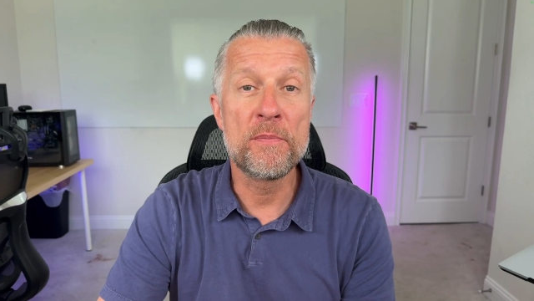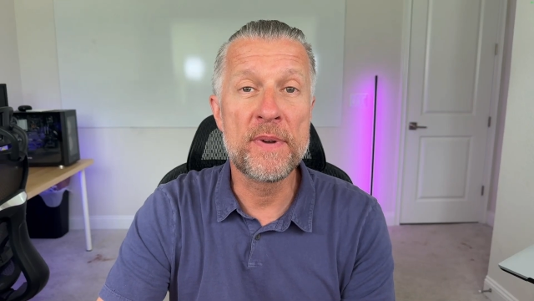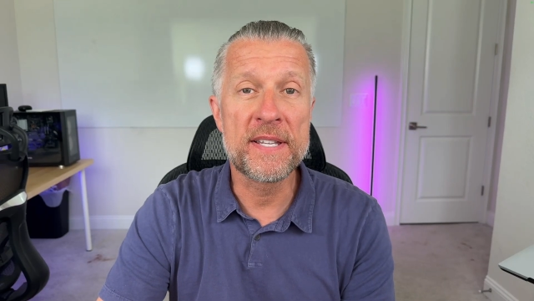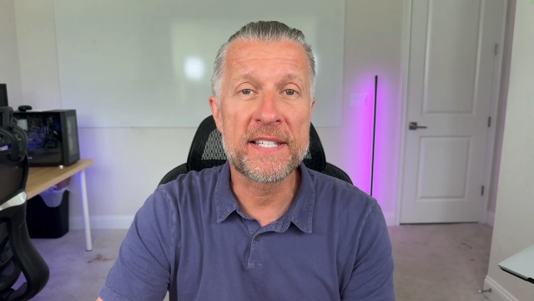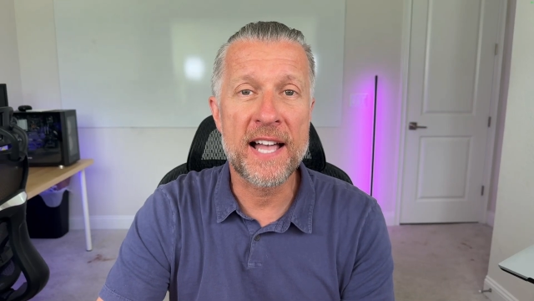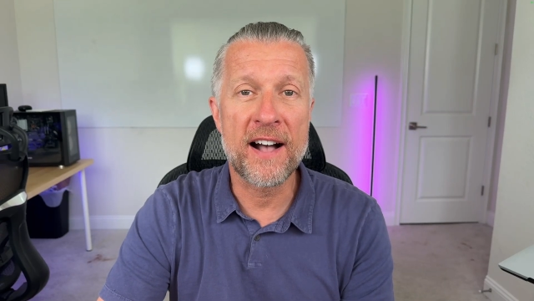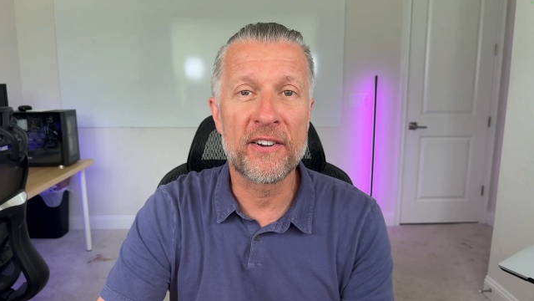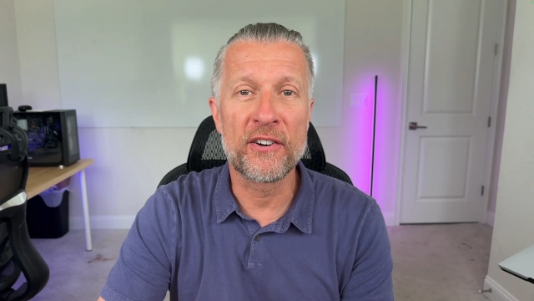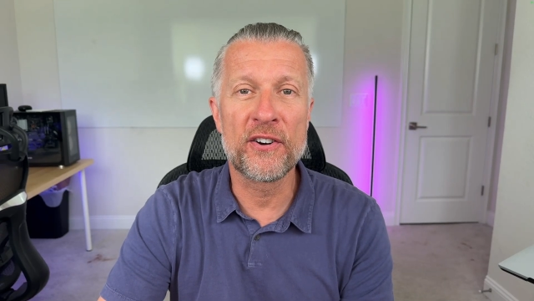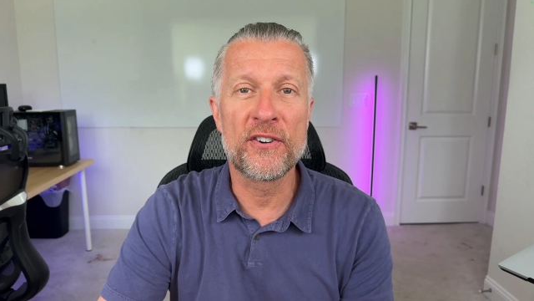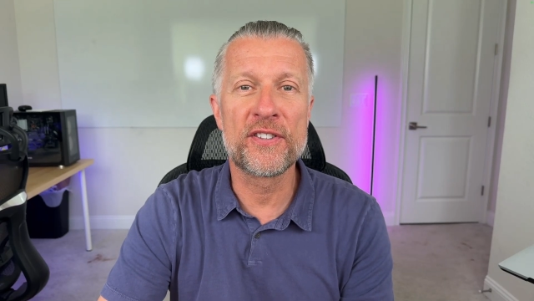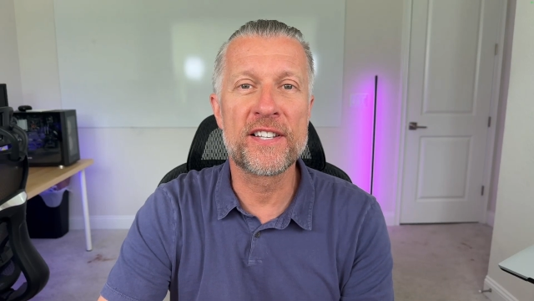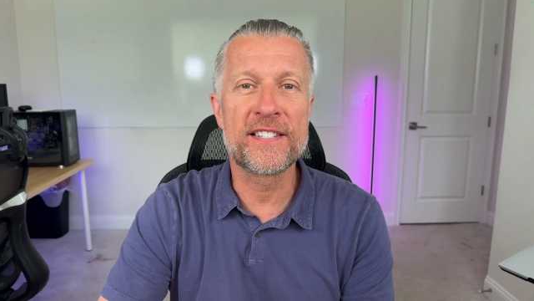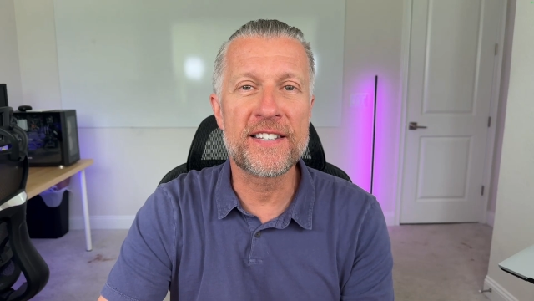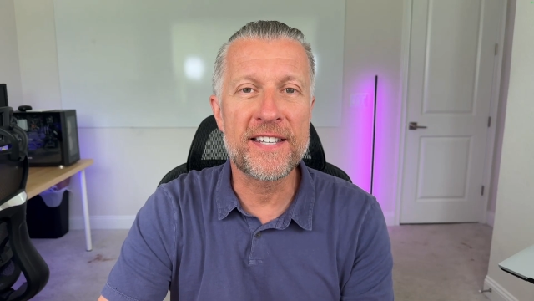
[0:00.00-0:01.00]
miss out on
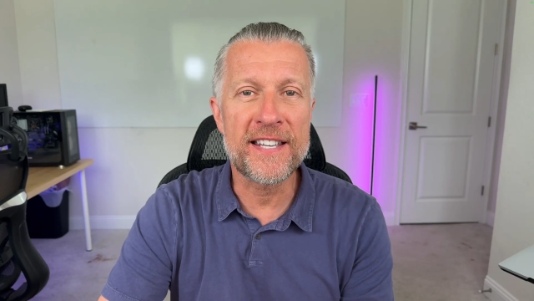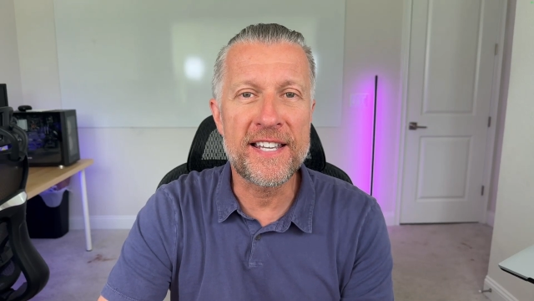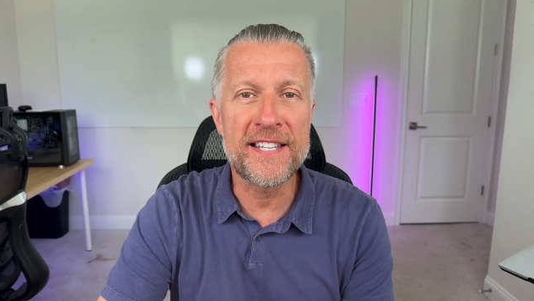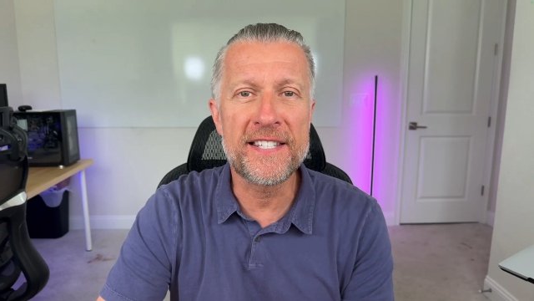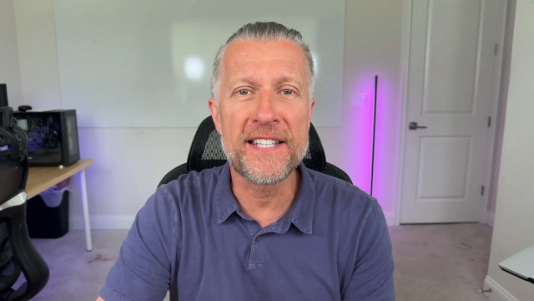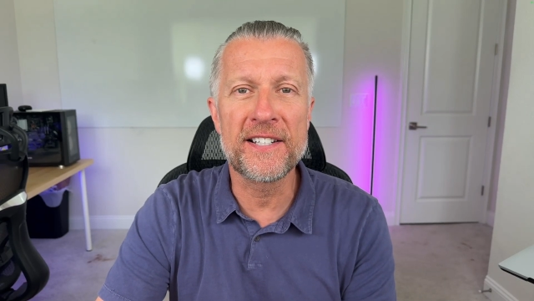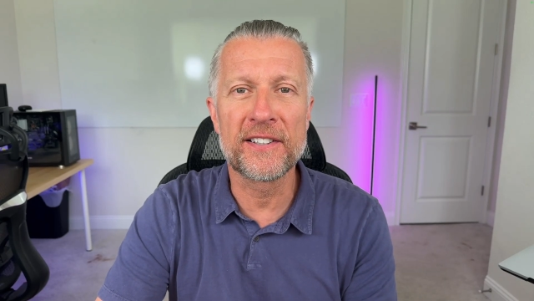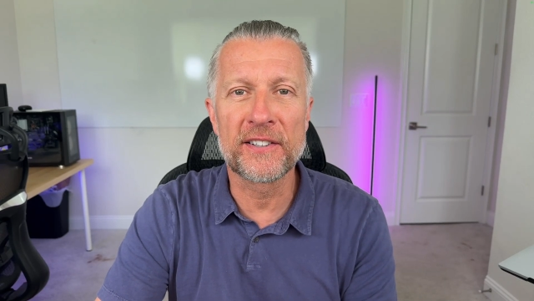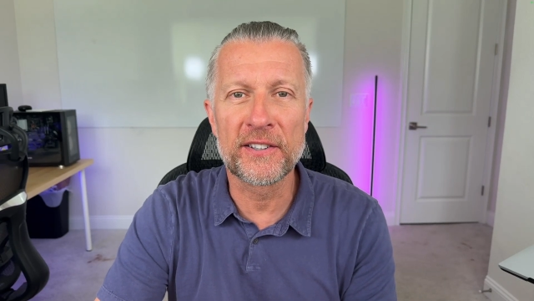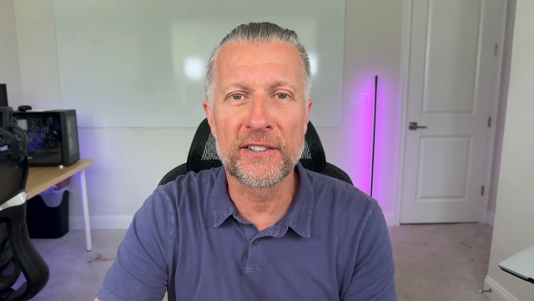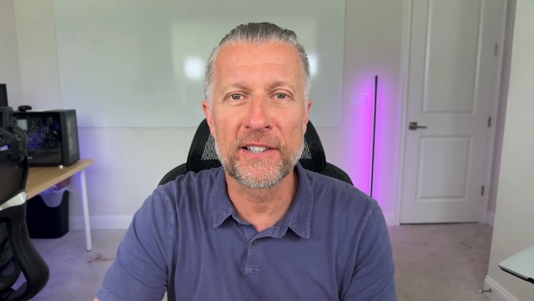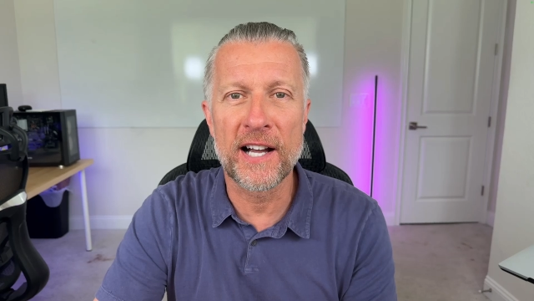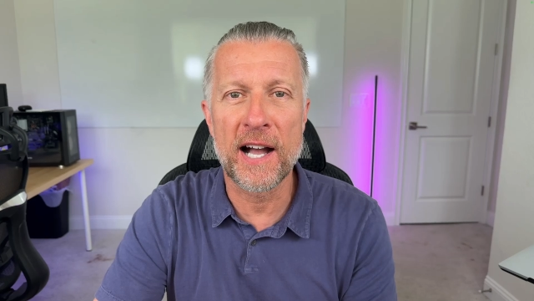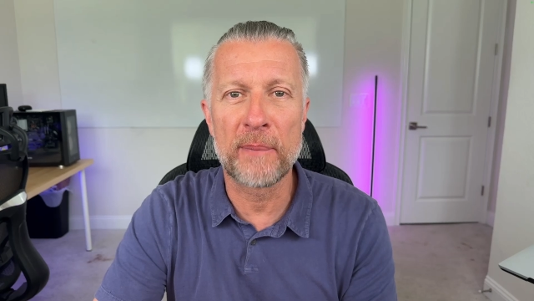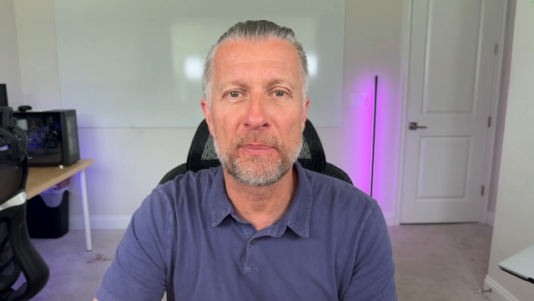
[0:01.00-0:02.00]
this easy to learn
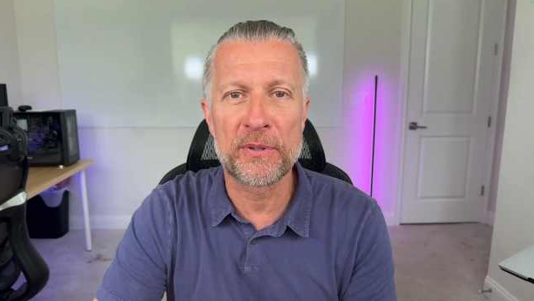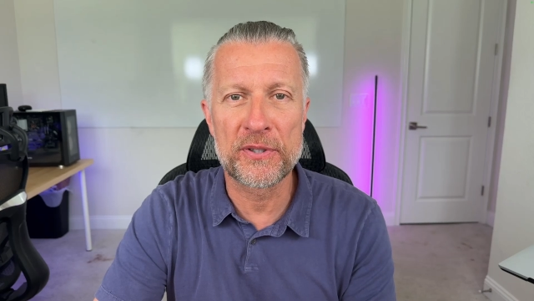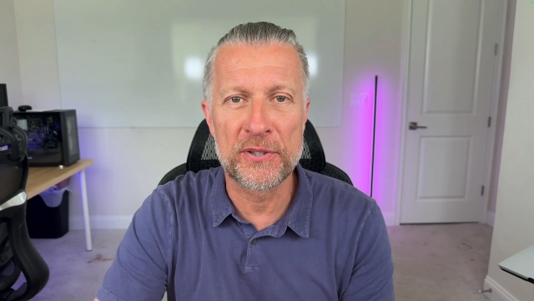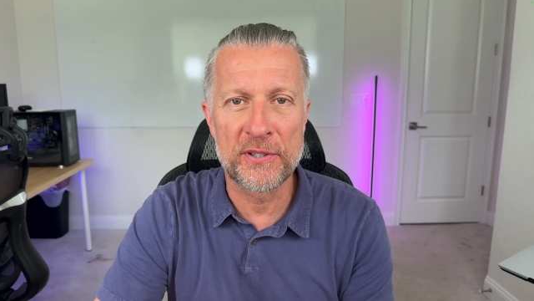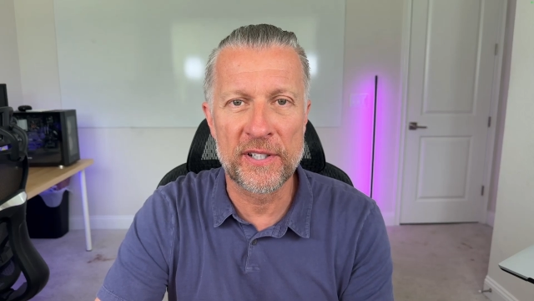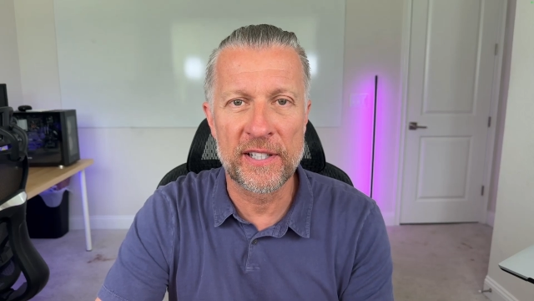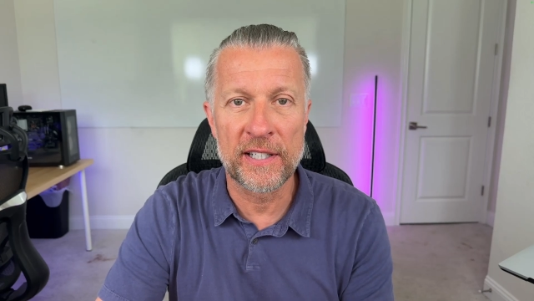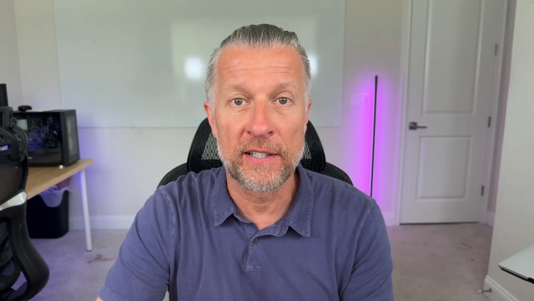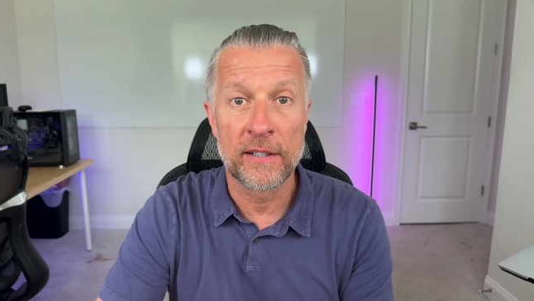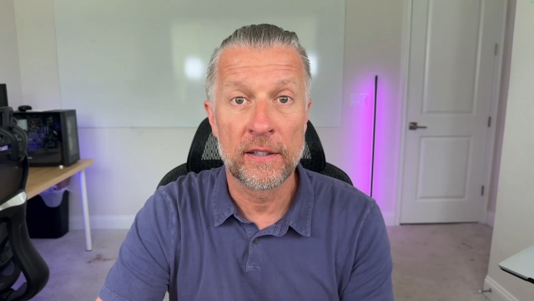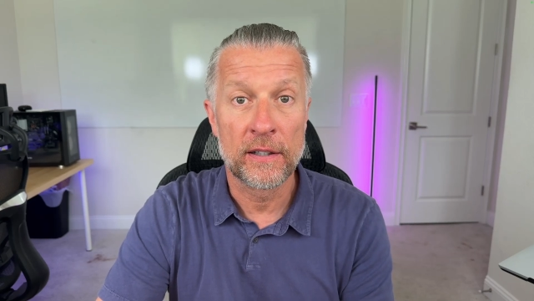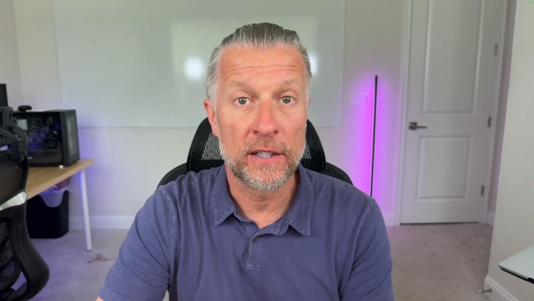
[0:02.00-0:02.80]
opportunity.